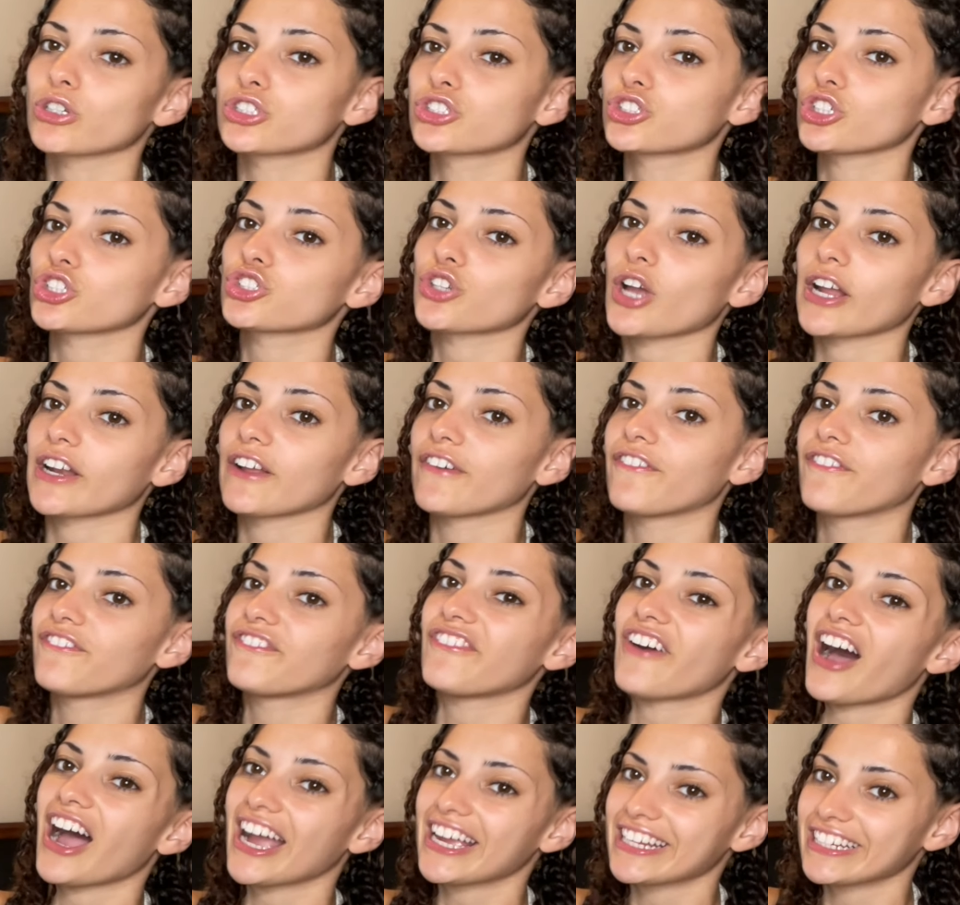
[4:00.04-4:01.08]
still trying to
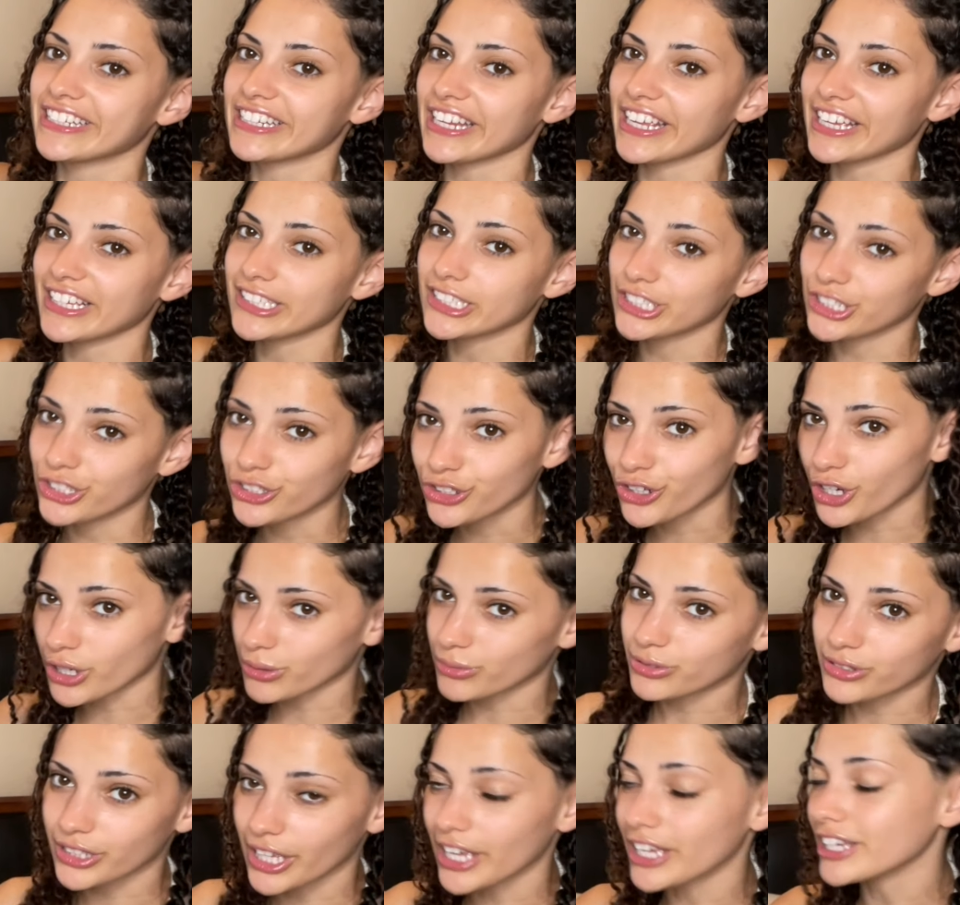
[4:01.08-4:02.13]
find it. You know what I'm
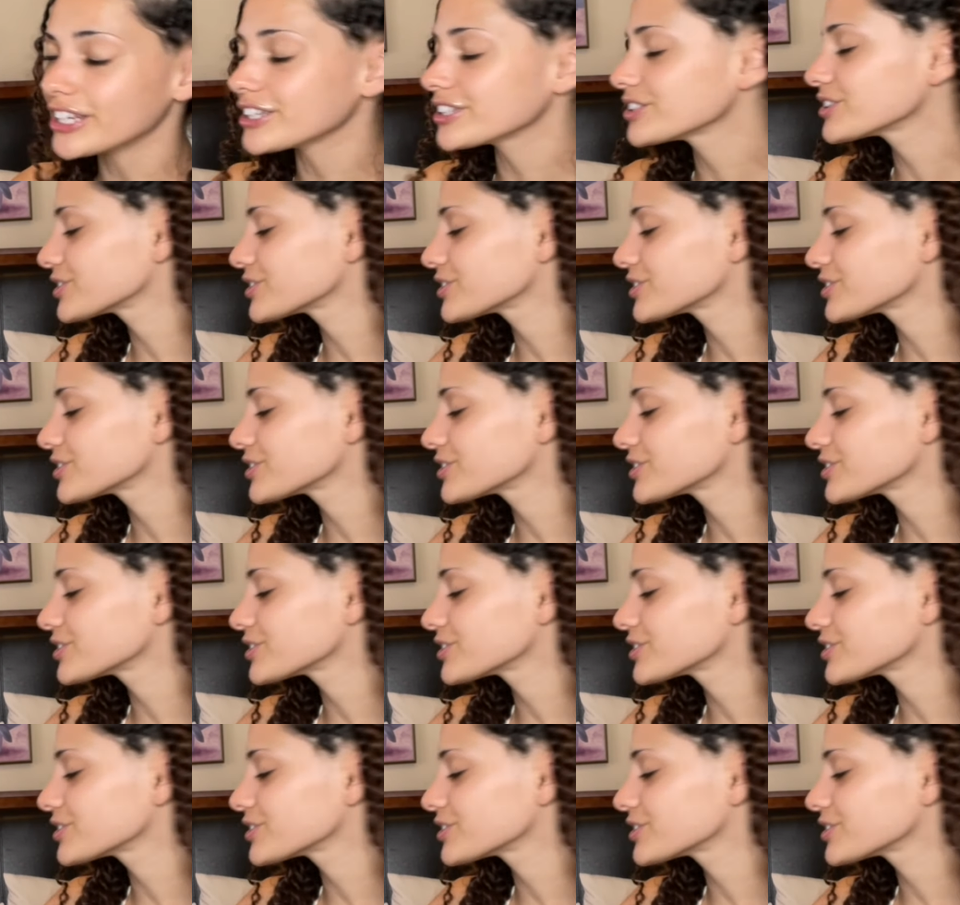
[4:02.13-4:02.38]
saying?